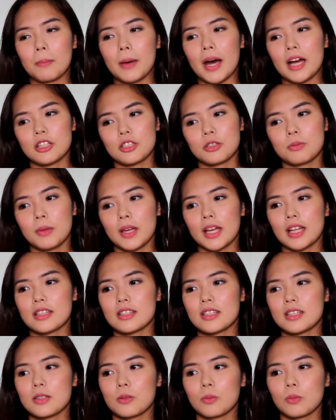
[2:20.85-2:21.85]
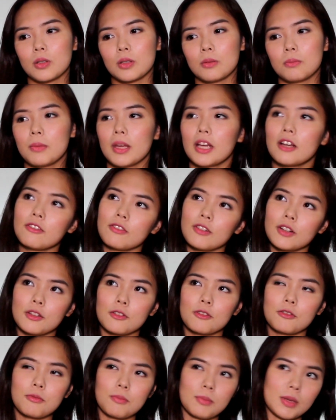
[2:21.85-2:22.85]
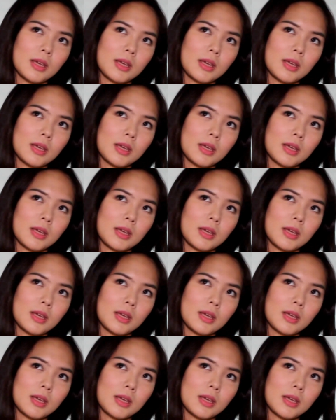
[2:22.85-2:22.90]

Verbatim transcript: batchmates would make fun of